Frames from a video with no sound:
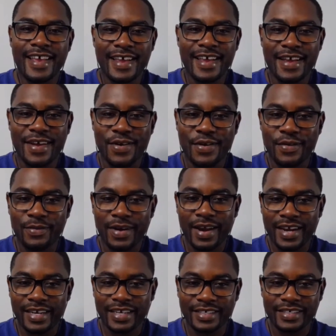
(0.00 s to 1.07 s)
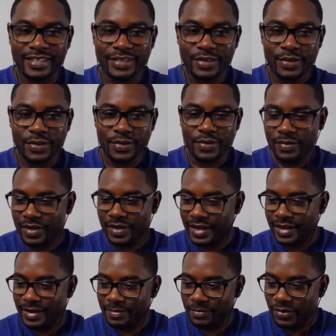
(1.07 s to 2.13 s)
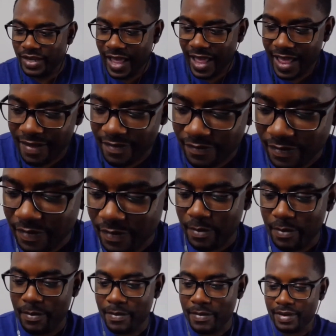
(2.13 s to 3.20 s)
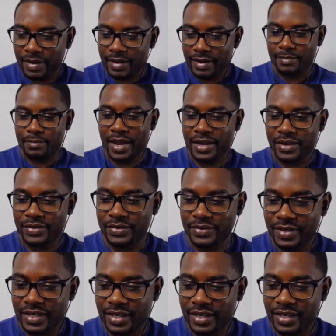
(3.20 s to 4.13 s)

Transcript: All righty. So we have Michael here.